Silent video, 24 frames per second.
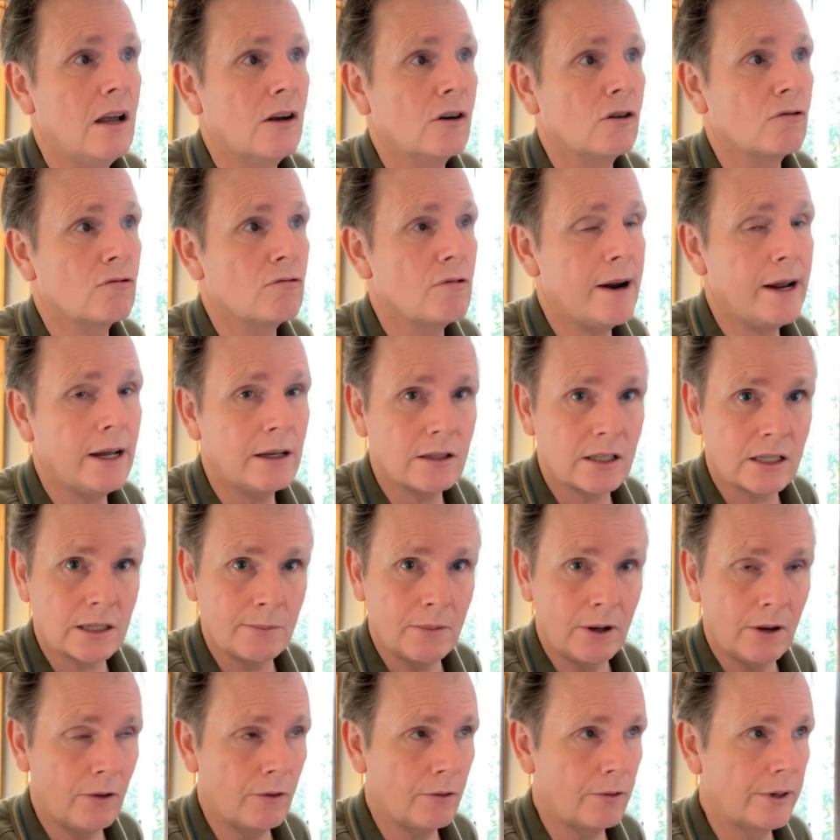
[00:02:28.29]
Ground
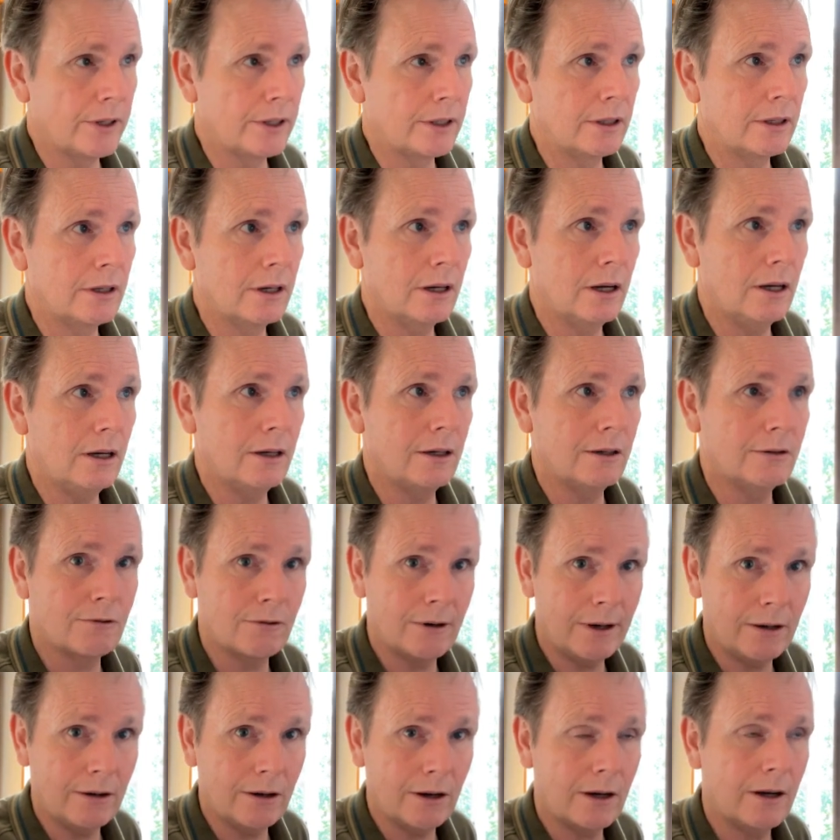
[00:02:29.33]
smothering
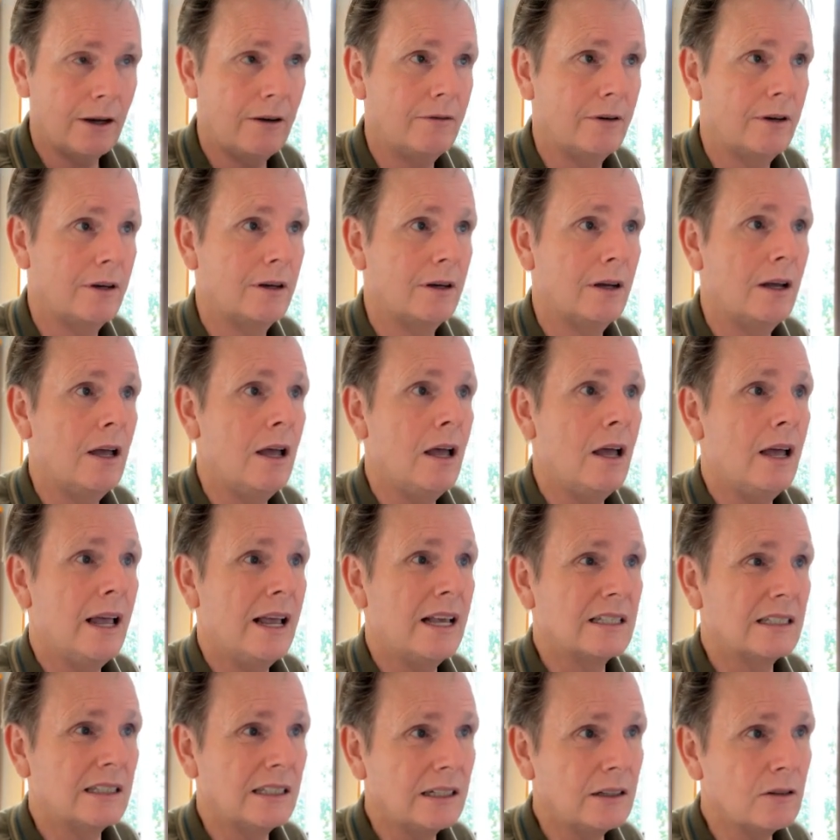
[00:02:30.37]
ground cover,
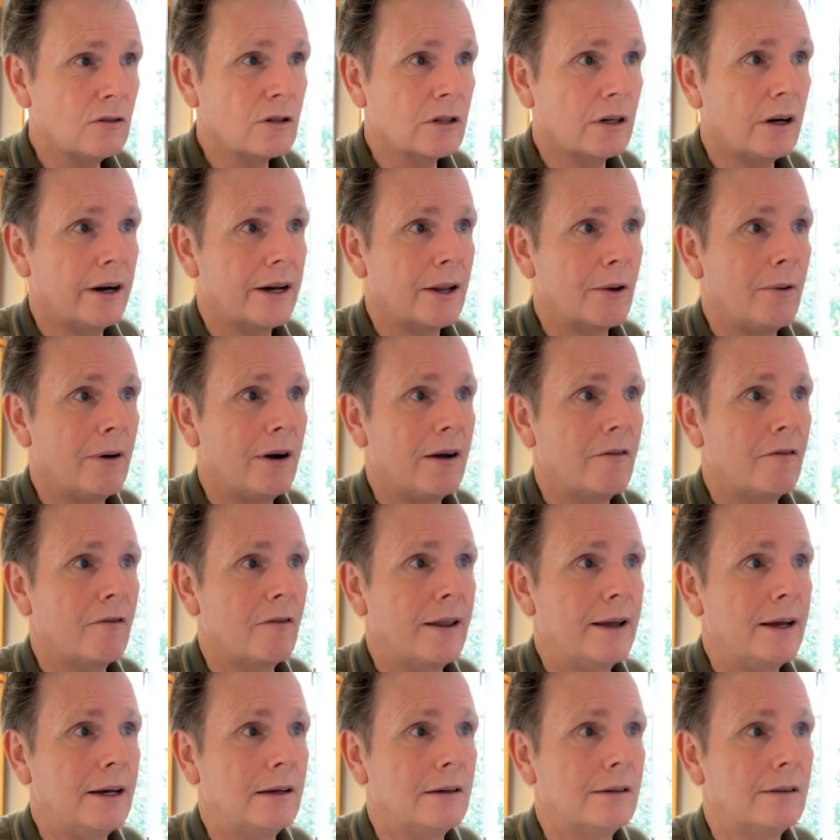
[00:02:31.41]
has little tiny white
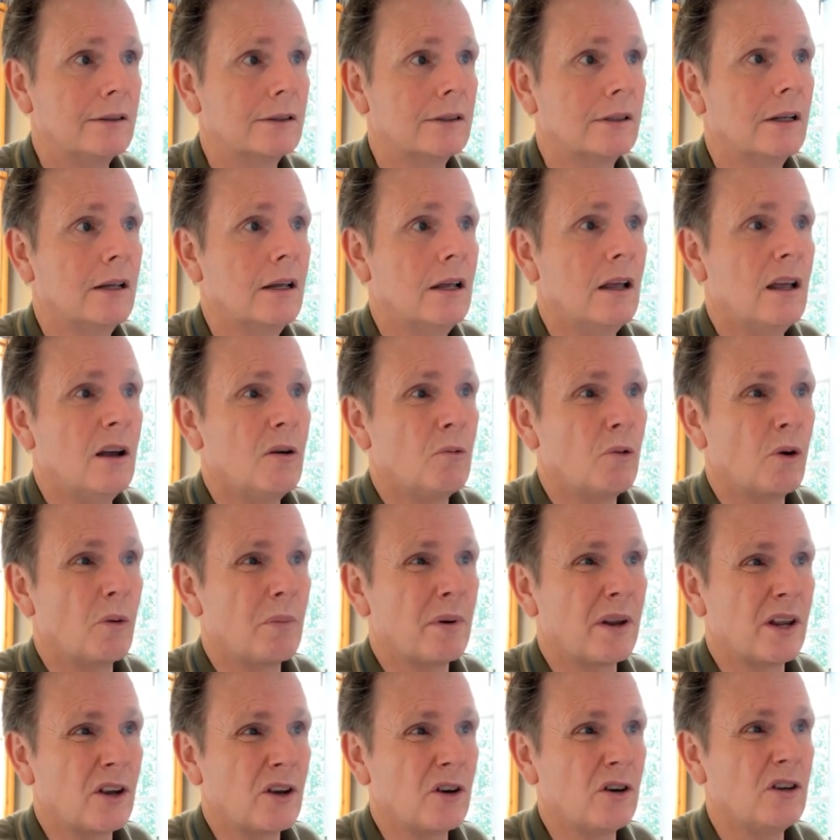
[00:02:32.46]
flowers, would
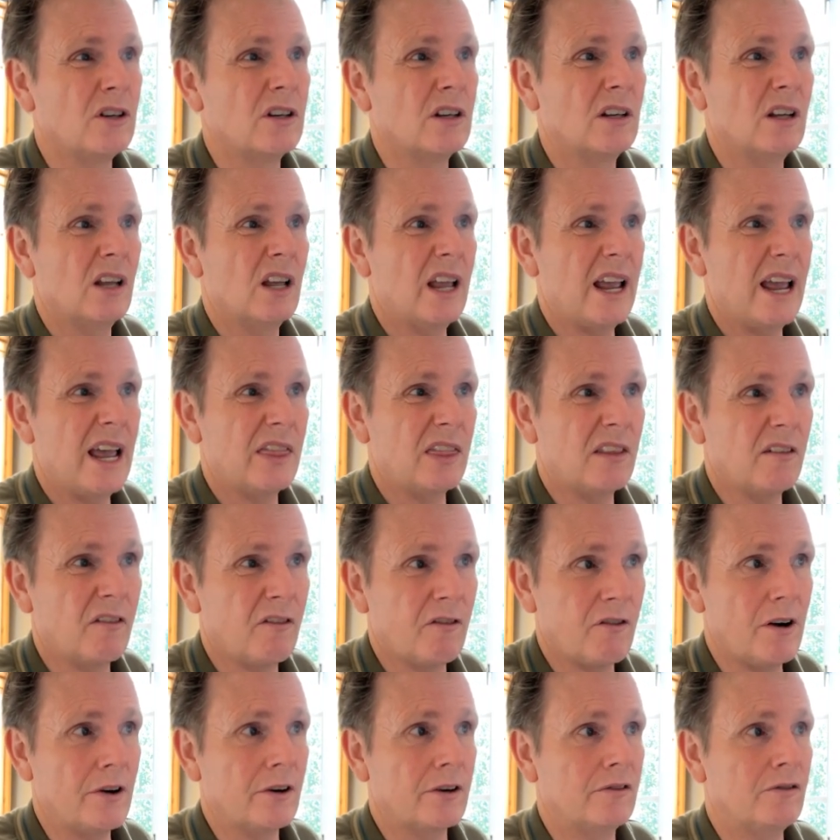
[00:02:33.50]
be good at the
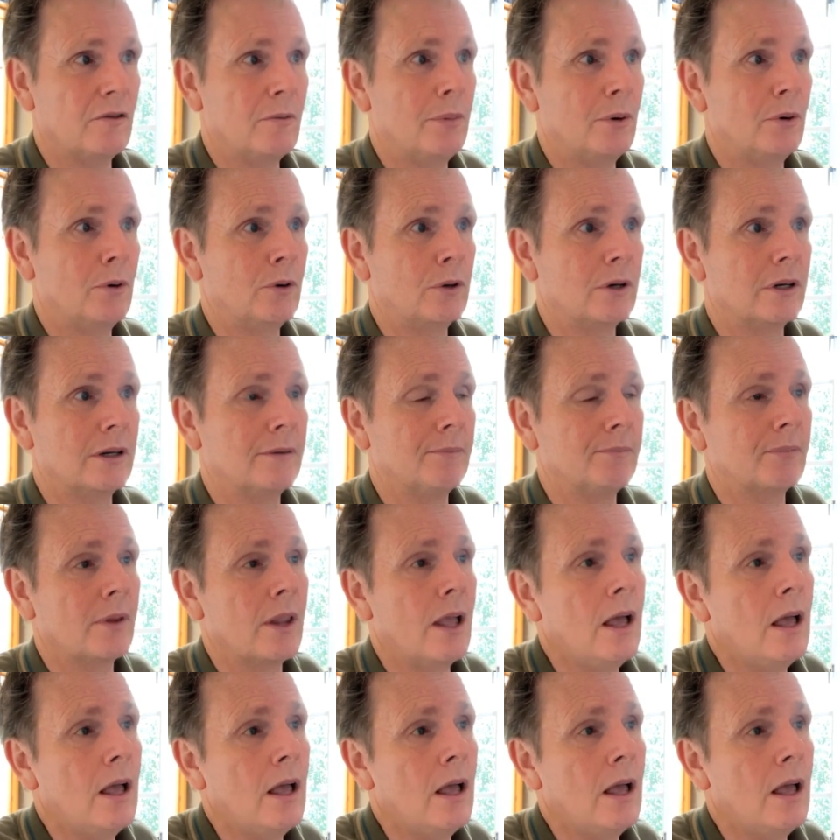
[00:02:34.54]
front of a border.